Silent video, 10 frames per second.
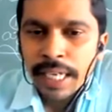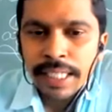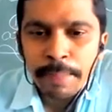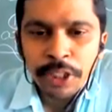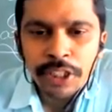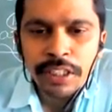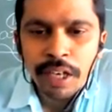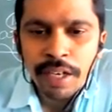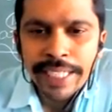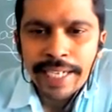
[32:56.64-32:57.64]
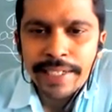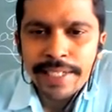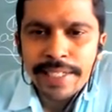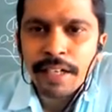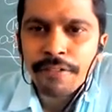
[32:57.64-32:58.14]
And coming to the third
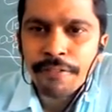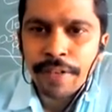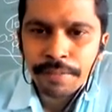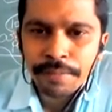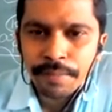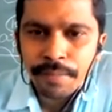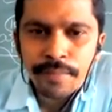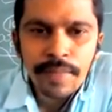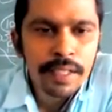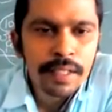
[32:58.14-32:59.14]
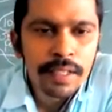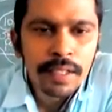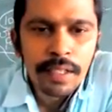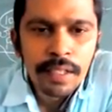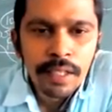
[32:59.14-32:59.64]
characteristic of wave.
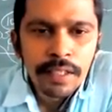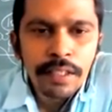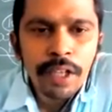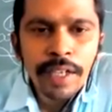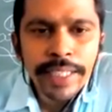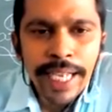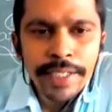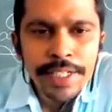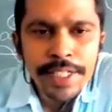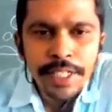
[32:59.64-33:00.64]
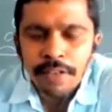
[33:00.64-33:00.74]
The third characteristic